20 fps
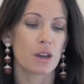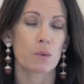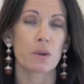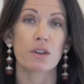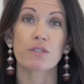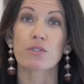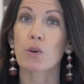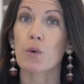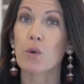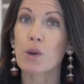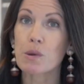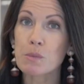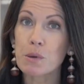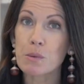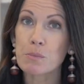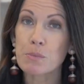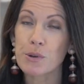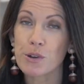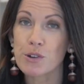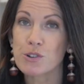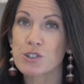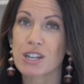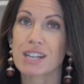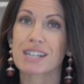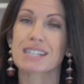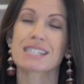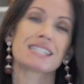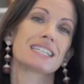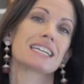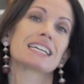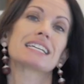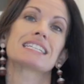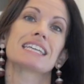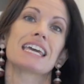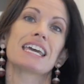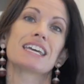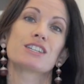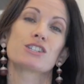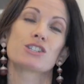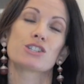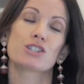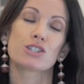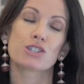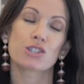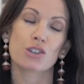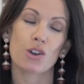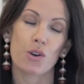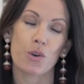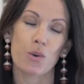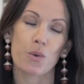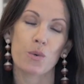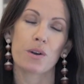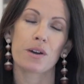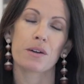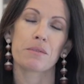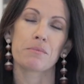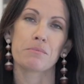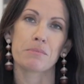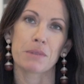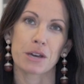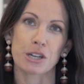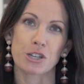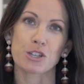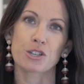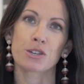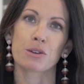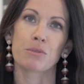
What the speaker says: We have the Hormone Project synced and so much